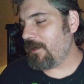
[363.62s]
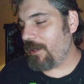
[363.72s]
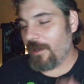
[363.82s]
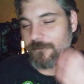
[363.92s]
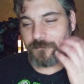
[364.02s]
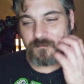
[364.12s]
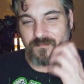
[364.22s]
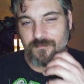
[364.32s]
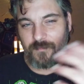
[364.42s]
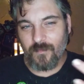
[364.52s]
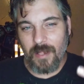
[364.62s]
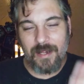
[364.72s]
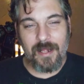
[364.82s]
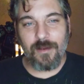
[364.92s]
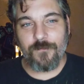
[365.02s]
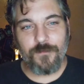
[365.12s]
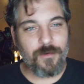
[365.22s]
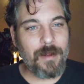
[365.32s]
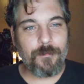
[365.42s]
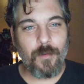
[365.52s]
you know, I gotta look for
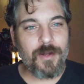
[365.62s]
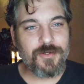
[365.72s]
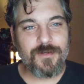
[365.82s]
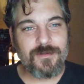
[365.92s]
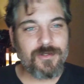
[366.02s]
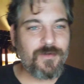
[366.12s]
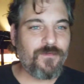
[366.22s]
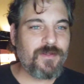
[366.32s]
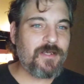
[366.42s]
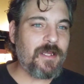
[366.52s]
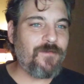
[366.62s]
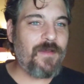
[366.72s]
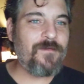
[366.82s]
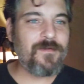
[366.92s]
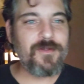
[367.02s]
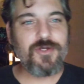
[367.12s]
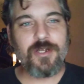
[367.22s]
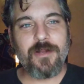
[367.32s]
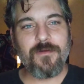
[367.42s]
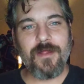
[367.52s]
crap to watch just, just for the sake of having this
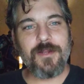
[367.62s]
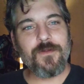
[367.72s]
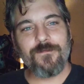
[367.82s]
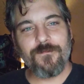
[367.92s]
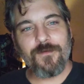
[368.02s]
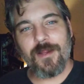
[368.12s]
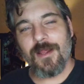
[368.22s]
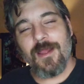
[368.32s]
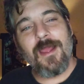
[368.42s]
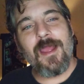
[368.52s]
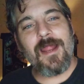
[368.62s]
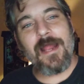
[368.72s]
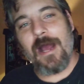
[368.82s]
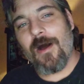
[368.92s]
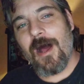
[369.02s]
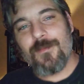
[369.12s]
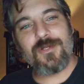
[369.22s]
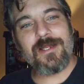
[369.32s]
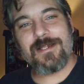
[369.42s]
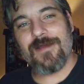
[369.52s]
channel that I do for free. Anyhow, I'm
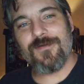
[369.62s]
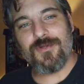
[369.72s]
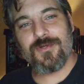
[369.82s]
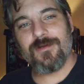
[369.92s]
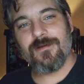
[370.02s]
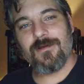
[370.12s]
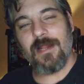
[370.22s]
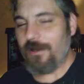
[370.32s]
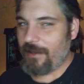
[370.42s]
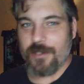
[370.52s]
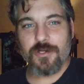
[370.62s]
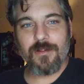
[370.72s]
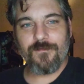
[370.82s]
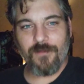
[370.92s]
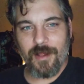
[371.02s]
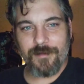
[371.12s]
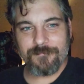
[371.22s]
Jake Davis, and I'll catch you on the fly.